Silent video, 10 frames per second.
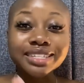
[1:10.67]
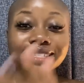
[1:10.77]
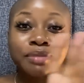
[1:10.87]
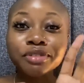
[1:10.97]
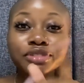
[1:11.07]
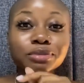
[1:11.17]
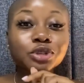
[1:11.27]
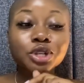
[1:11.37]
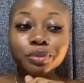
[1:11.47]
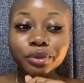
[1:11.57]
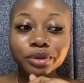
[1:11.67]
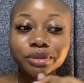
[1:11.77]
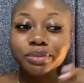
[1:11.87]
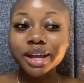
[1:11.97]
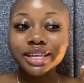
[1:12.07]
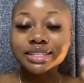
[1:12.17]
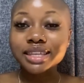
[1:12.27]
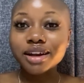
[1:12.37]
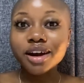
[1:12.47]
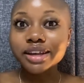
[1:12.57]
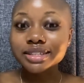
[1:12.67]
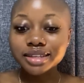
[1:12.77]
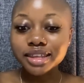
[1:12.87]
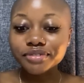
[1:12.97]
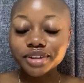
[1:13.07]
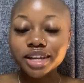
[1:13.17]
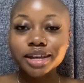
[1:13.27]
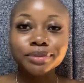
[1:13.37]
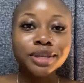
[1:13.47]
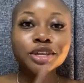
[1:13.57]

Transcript: some of them triple the price they are in South Africa.